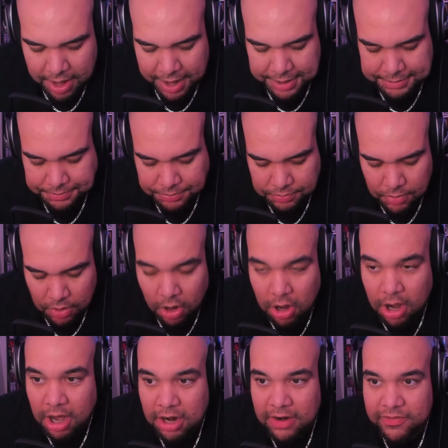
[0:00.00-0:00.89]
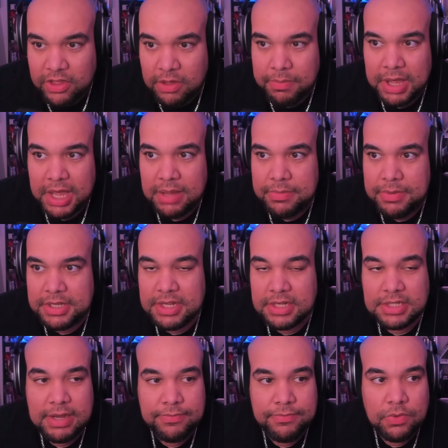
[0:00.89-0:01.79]
Like all of the
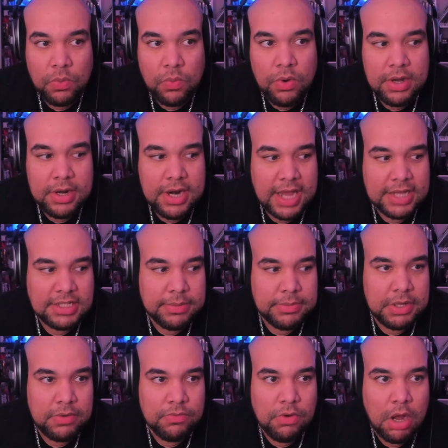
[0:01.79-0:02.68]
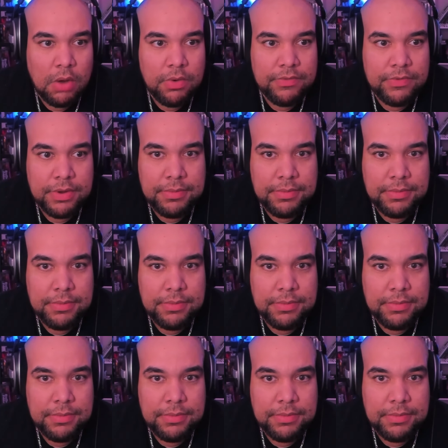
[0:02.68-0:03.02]
babies except for one has something wrong